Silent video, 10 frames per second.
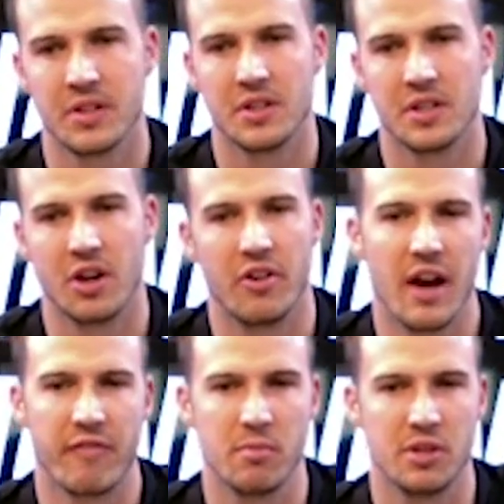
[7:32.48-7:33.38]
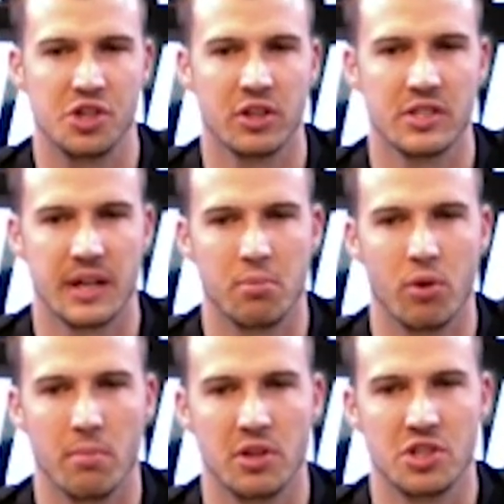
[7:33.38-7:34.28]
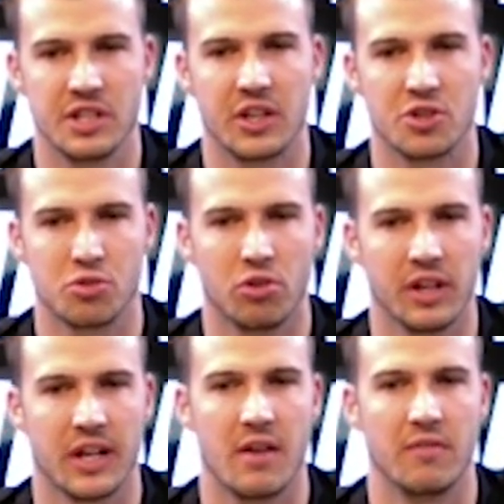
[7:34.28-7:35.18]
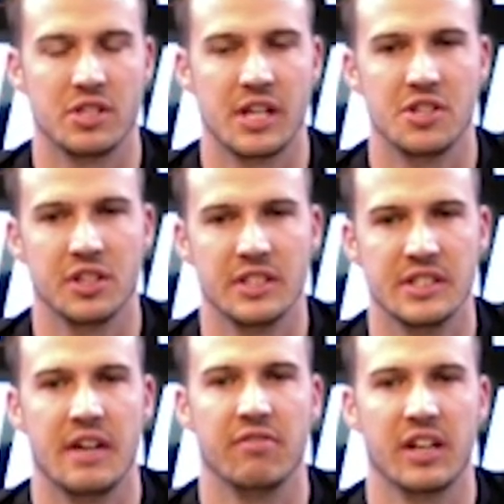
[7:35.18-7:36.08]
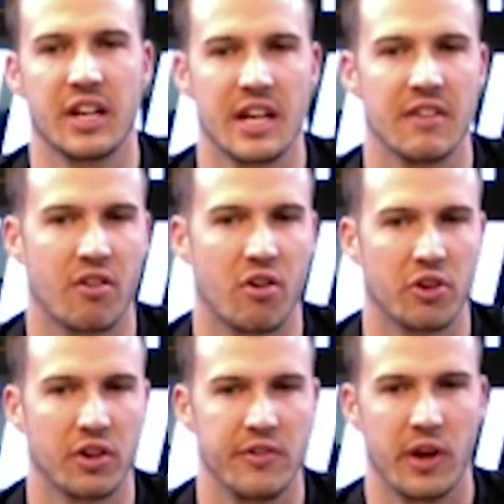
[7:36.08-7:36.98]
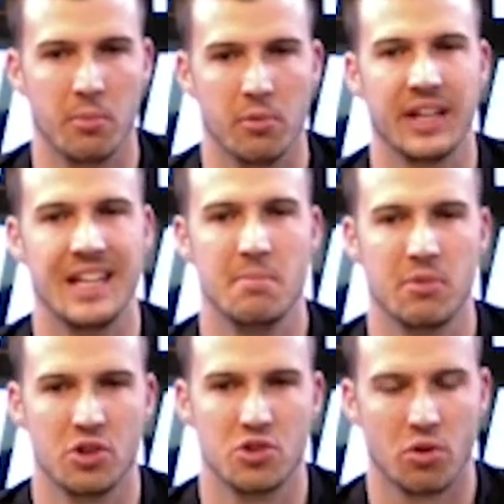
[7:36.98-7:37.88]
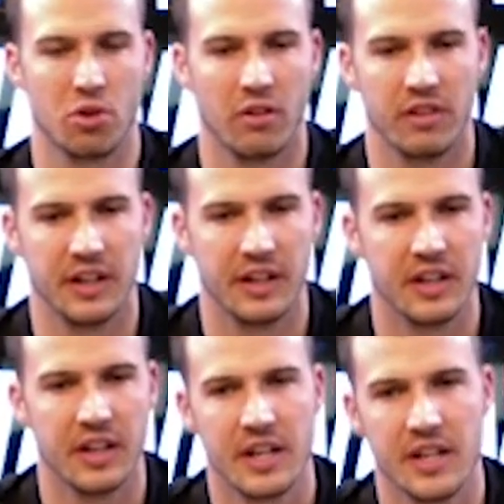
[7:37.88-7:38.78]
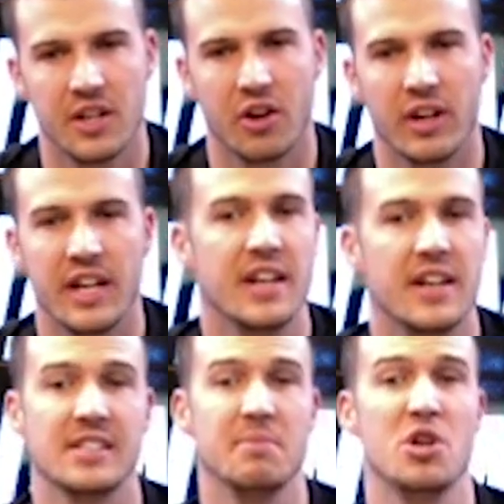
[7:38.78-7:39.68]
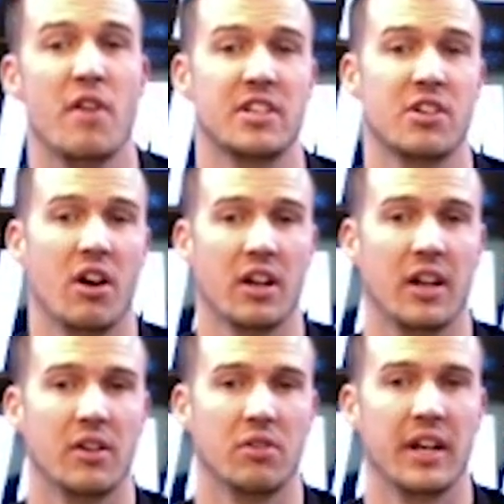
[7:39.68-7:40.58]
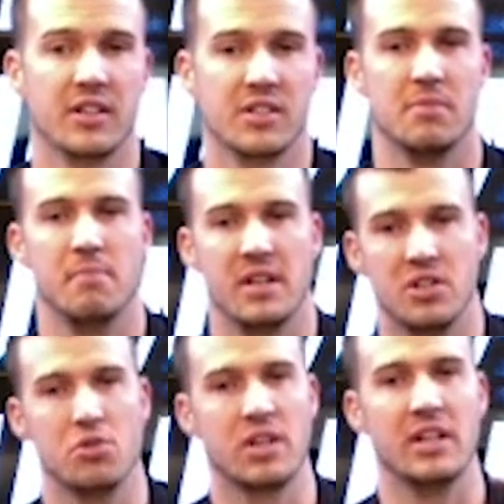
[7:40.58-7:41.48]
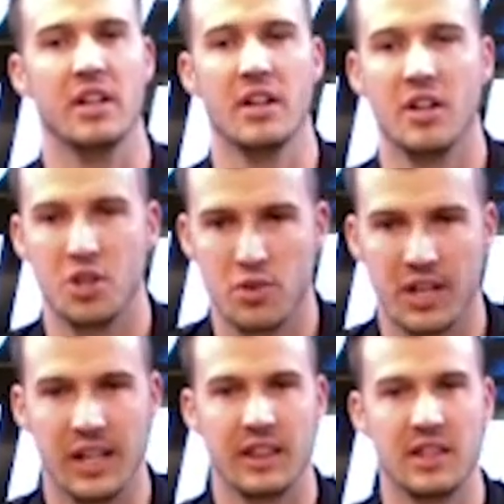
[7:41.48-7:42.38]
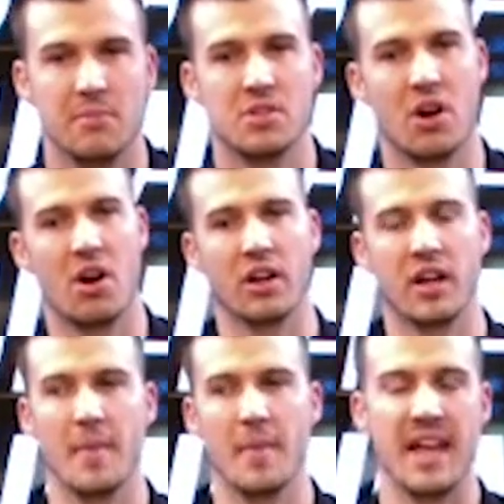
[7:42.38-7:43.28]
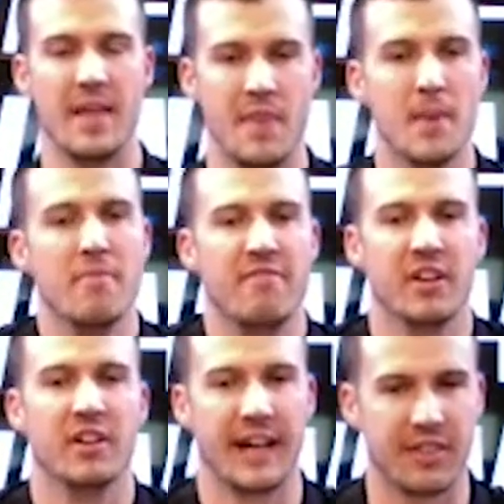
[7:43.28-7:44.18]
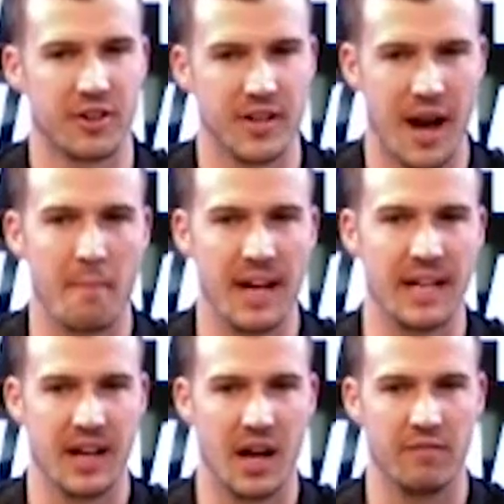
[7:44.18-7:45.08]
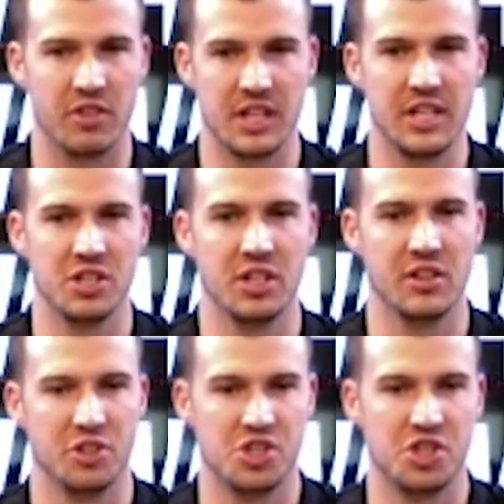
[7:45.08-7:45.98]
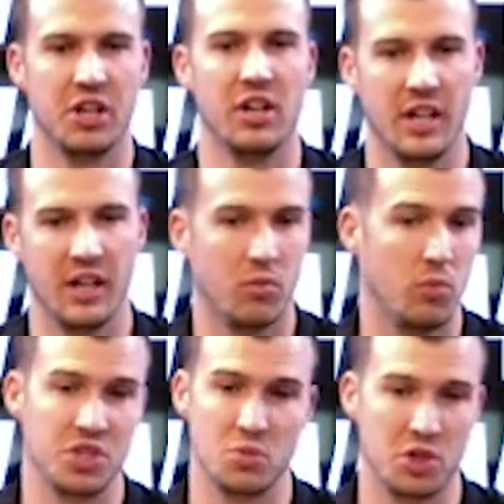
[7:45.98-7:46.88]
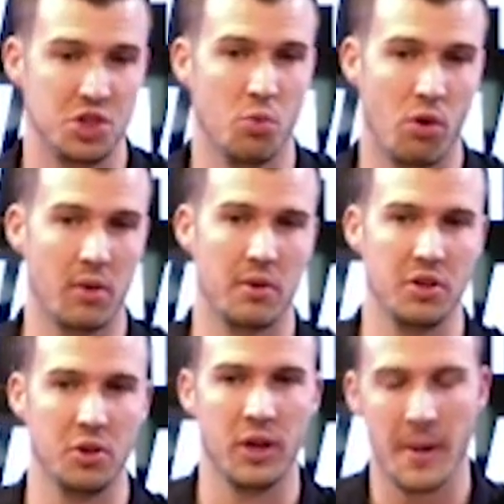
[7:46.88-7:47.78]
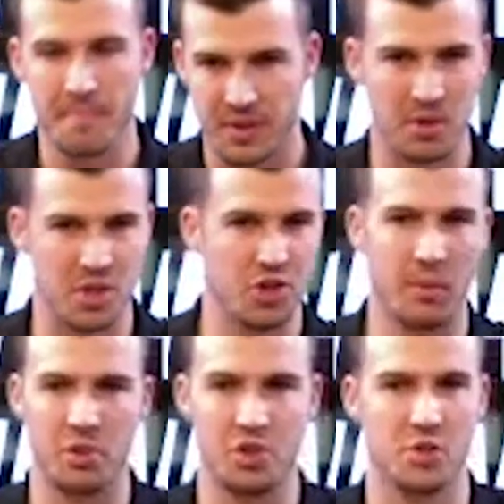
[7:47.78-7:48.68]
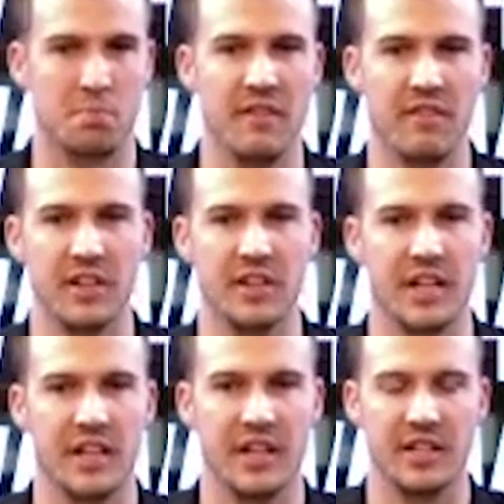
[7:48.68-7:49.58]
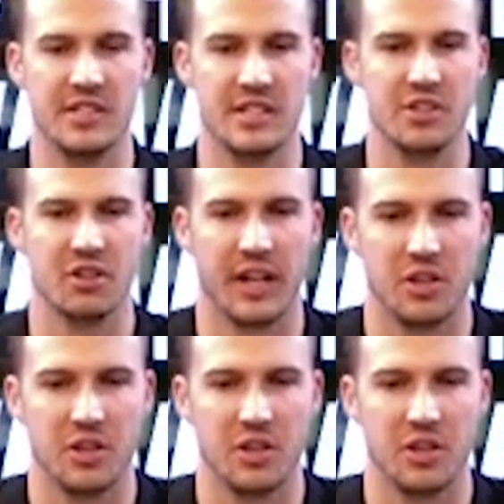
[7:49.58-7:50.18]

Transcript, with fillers: you know, not from a jerk standpoint, but just in control of the conversation, is definitely going to get farther if you're able to keep control of it. And, you know, and it doesn't mean you have to talk a lot, right? Because you can, you can let them talk and them feel like they're dominating the conversation and they're sharing, which is what you want them to do, but you're able to just pivot and, and, and steer like